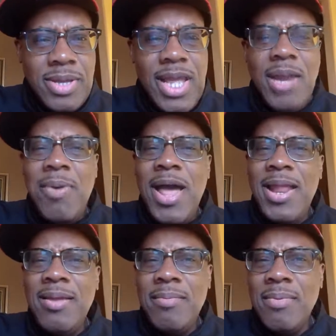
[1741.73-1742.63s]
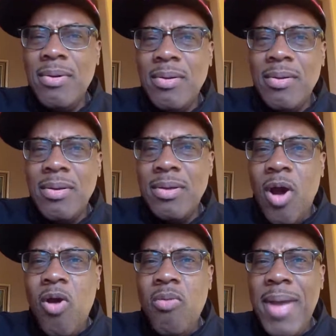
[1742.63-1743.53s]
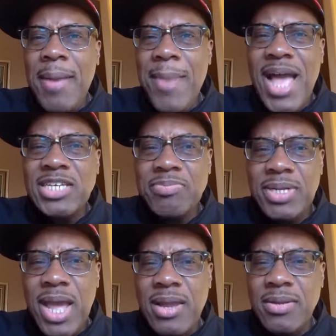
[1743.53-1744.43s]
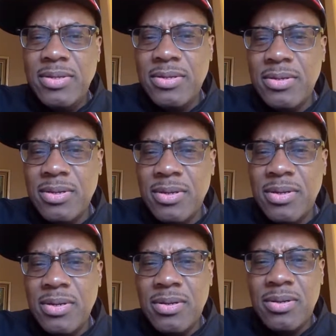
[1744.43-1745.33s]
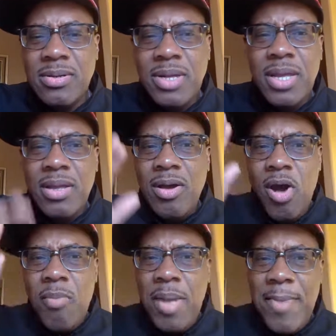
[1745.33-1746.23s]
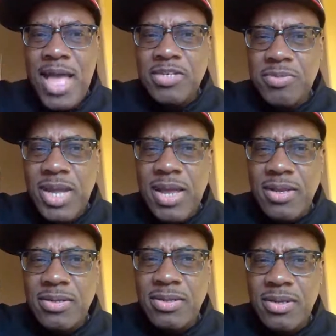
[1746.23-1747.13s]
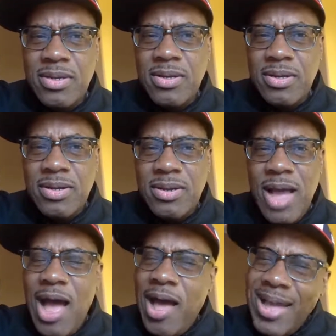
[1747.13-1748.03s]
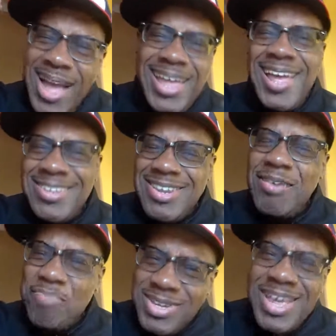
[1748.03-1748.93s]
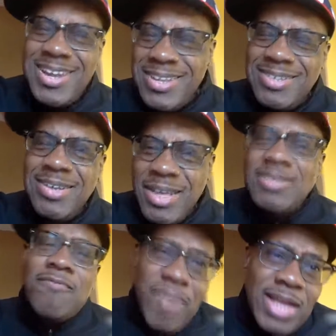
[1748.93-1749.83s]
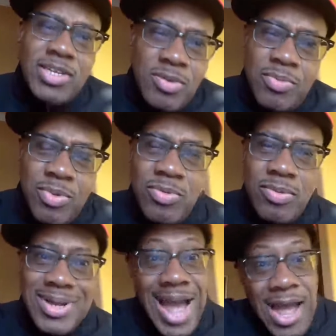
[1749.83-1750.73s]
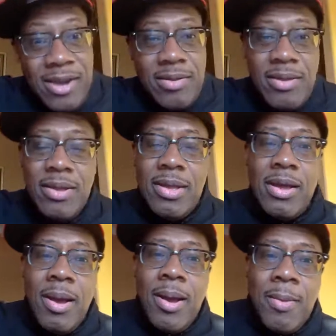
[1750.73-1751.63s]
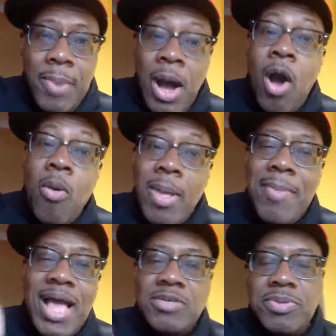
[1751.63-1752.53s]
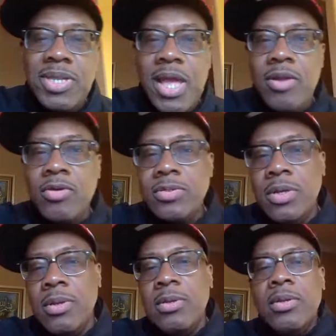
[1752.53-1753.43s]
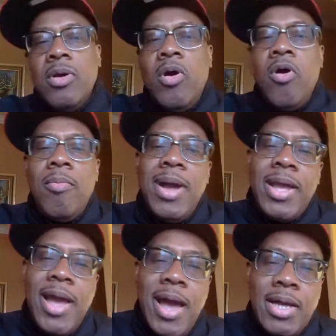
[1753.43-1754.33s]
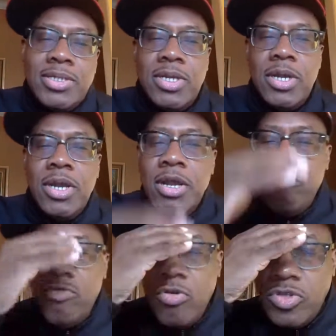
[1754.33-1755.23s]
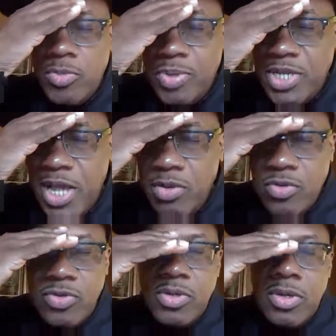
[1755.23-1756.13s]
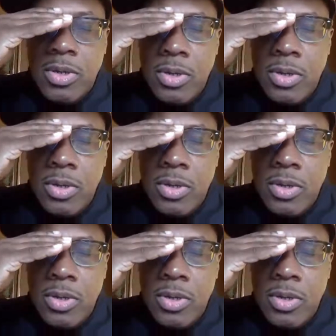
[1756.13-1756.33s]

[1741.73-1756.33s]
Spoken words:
Anybody? Homemade mashed potatoes? Homemade mashed potatoes? I can't say potatoes. It's a vegetable, kinda. But homemade mashed potatoes, oh my gosh. And roasted potatoes.